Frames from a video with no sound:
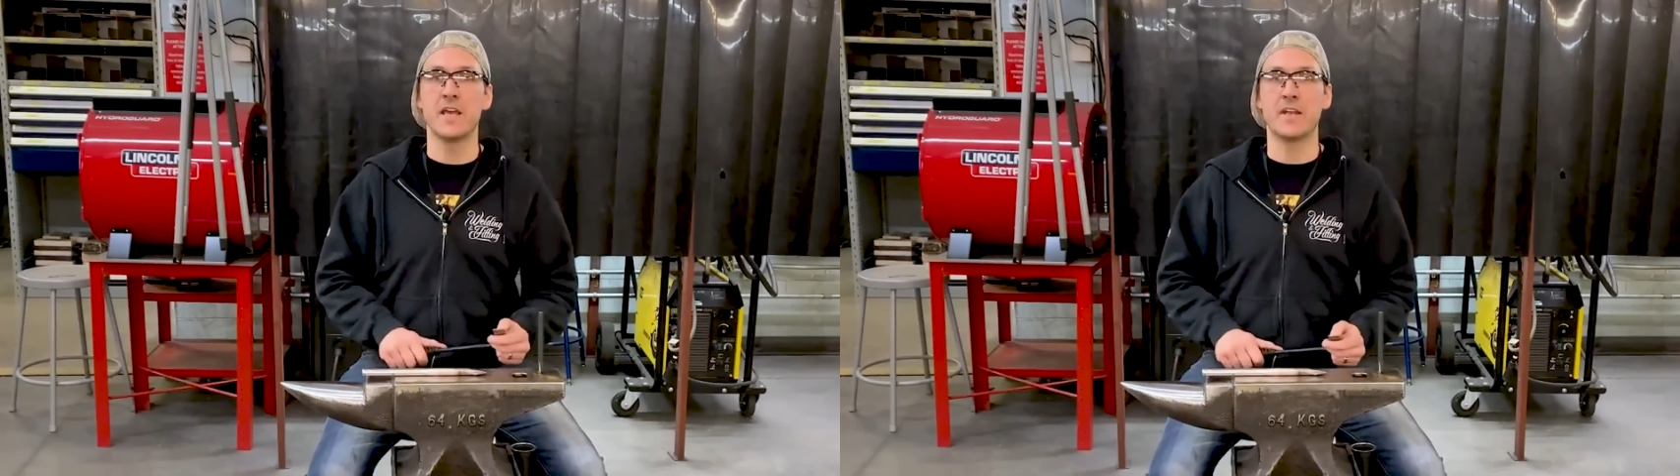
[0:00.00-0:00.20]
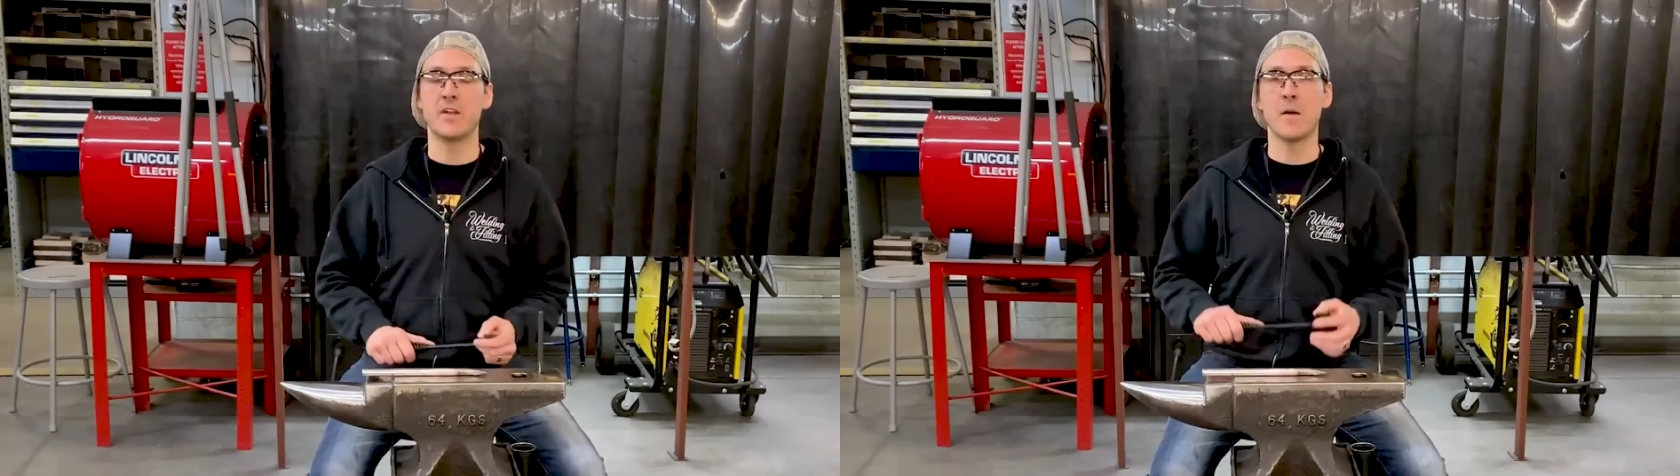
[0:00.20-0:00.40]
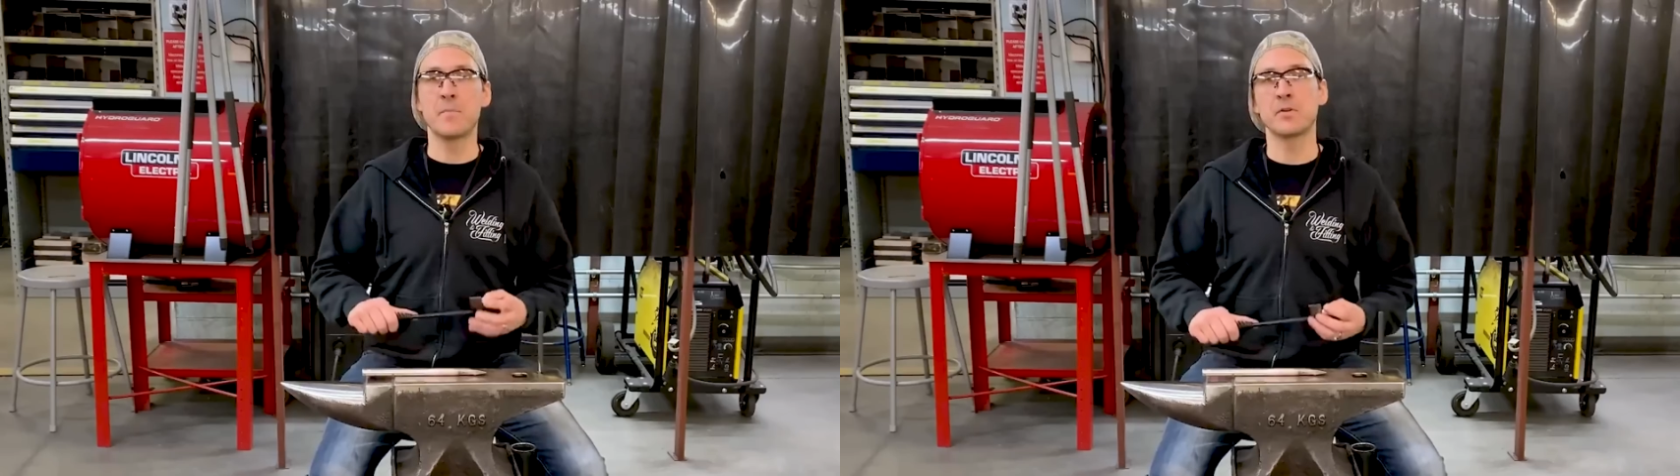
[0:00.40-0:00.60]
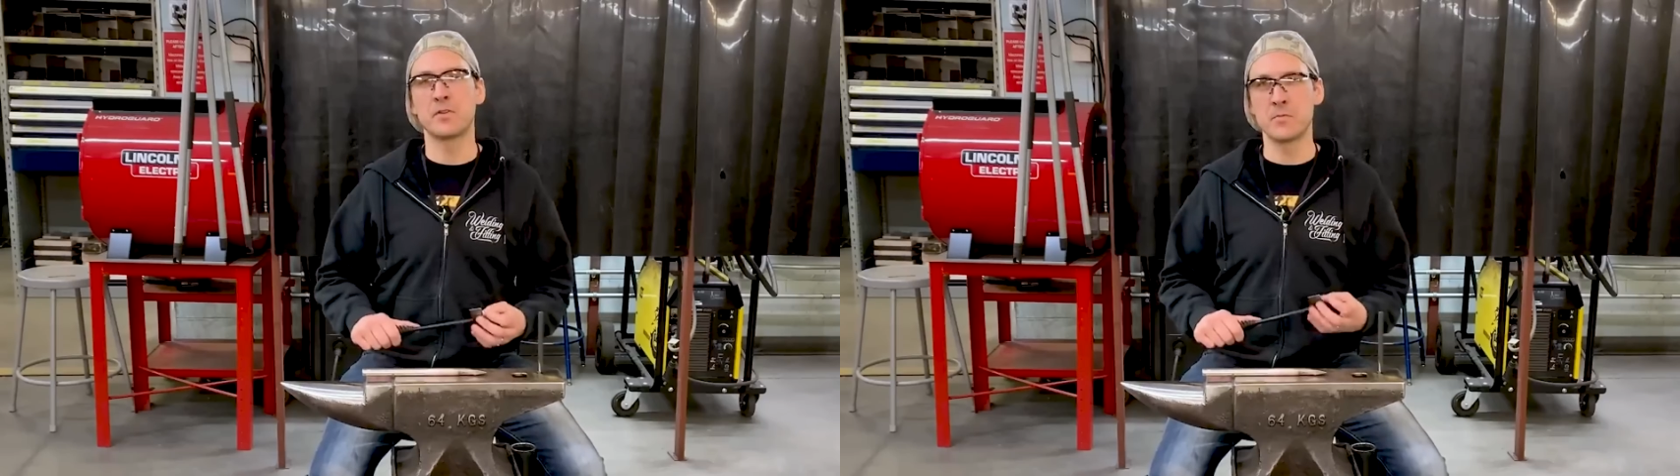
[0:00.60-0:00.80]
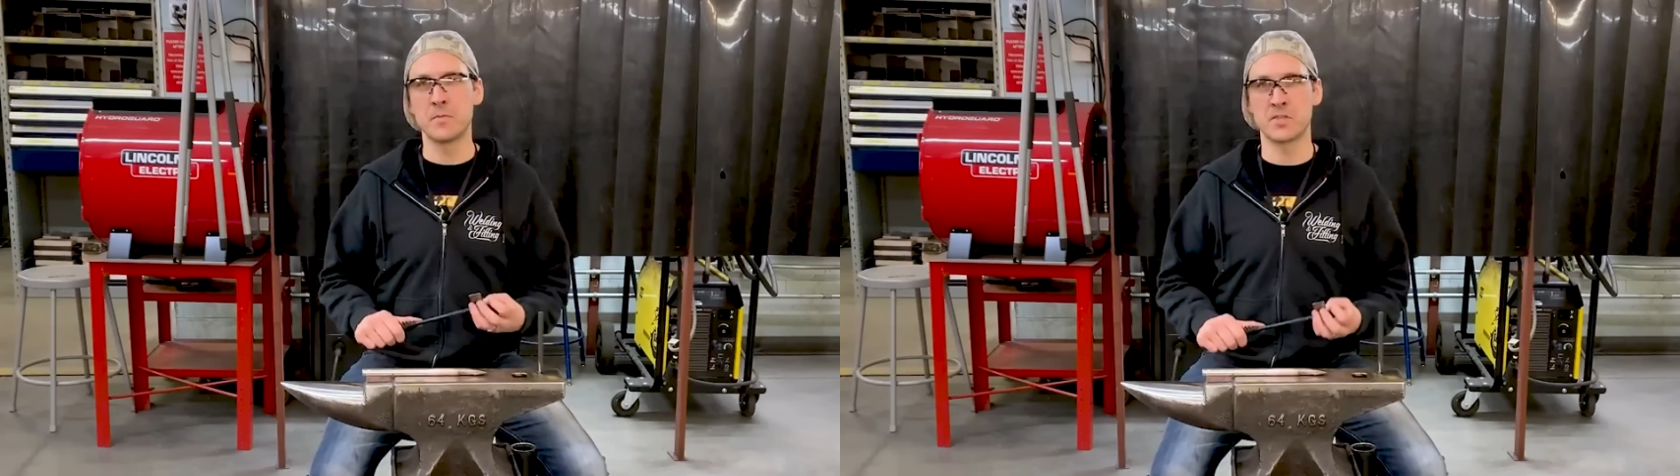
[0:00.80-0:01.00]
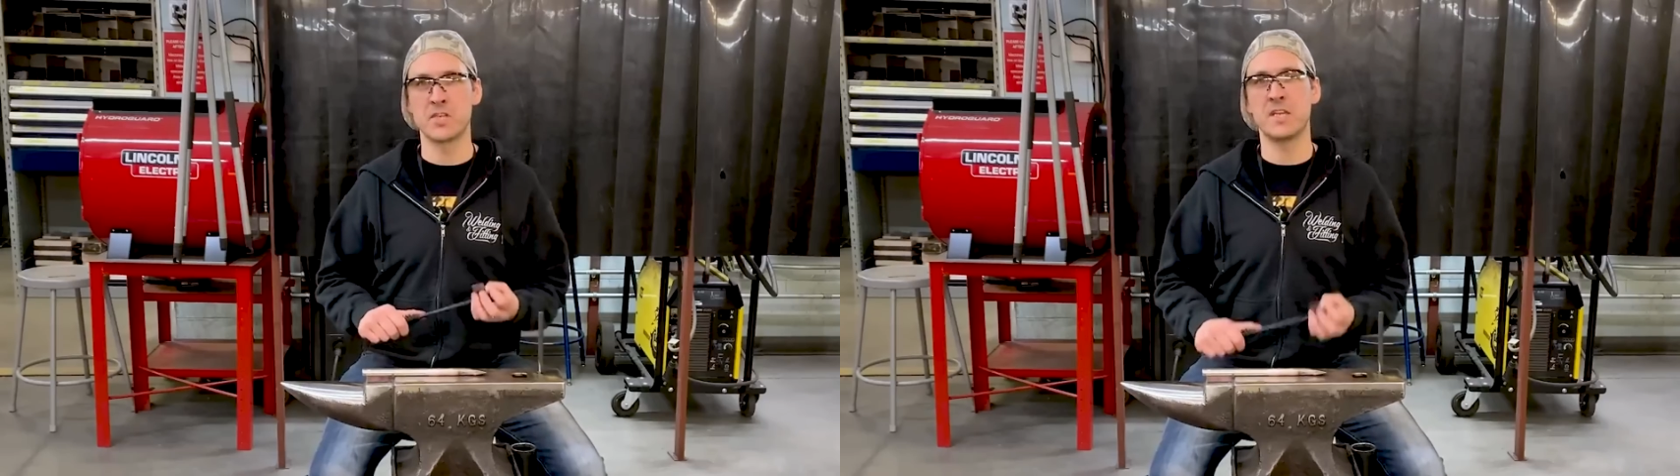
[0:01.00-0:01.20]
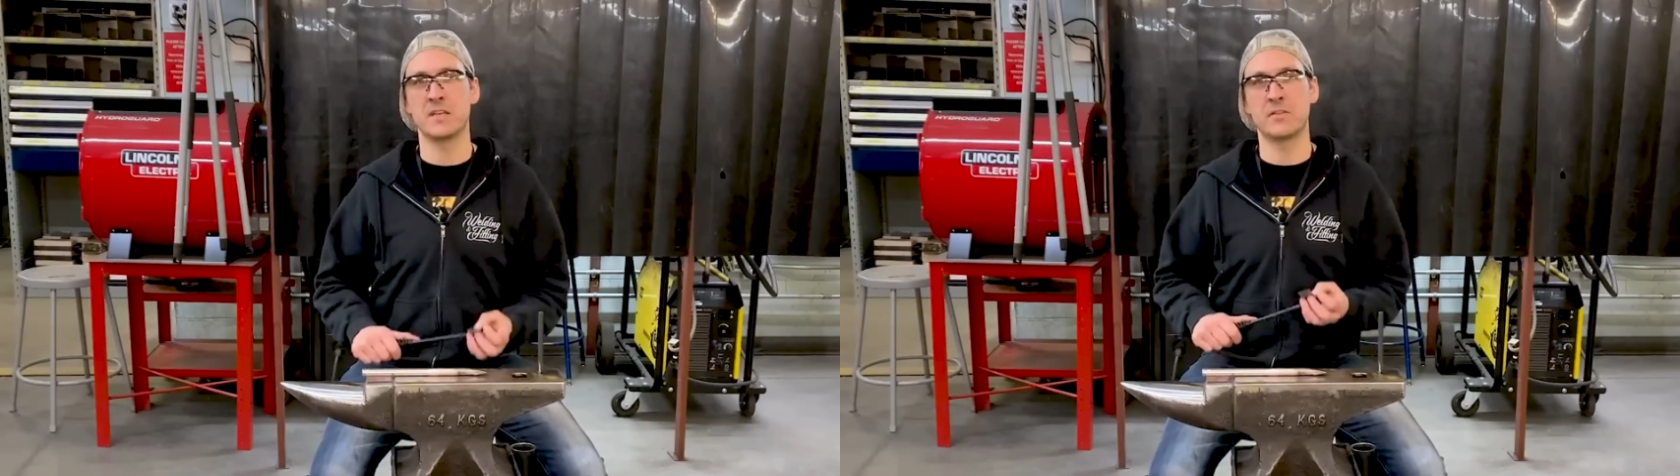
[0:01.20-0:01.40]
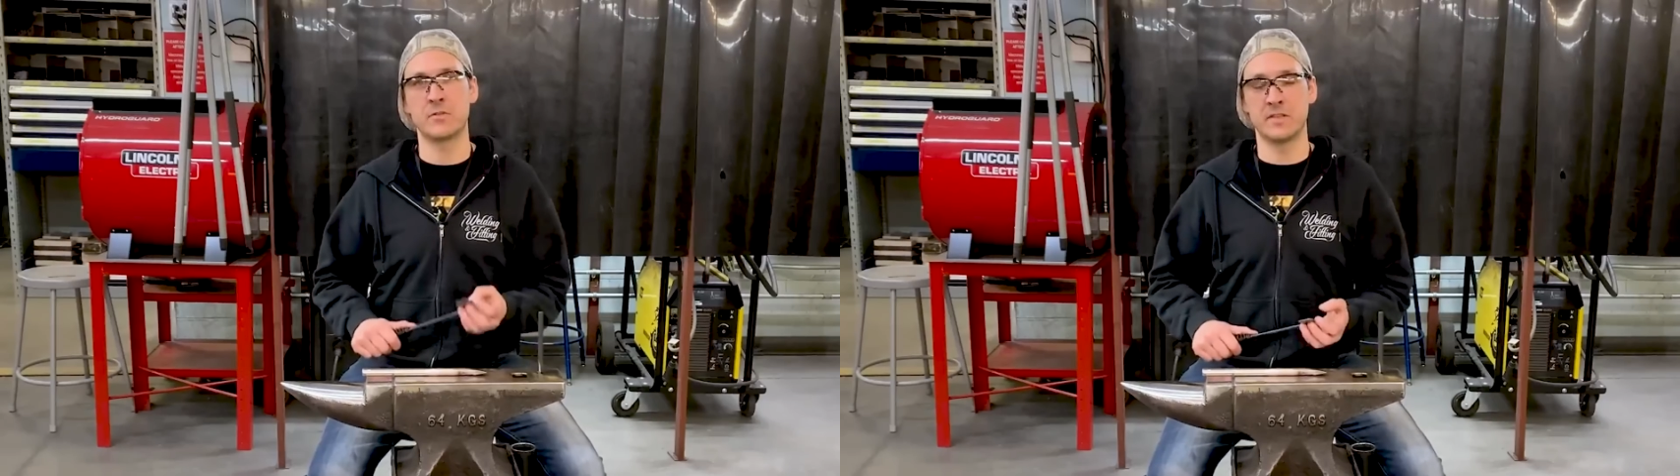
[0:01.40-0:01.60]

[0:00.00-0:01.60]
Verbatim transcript: and not put too much heat into